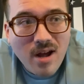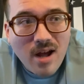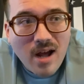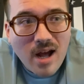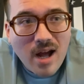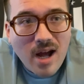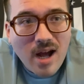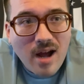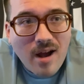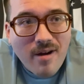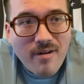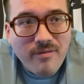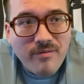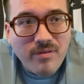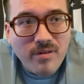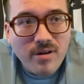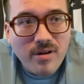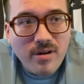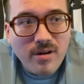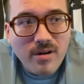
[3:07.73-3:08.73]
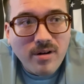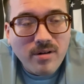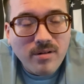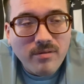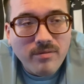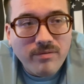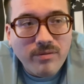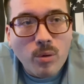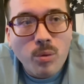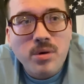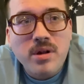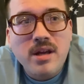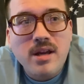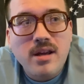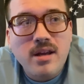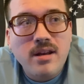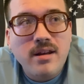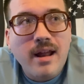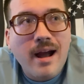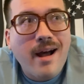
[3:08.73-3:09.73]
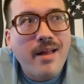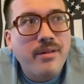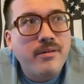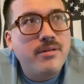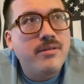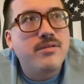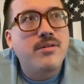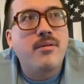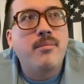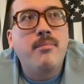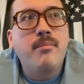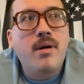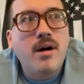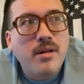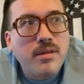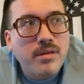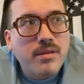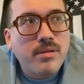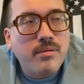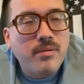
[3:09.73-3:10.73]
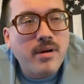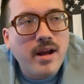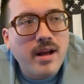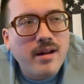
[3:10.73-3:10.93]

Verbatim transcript: uh, for $40 a month, right?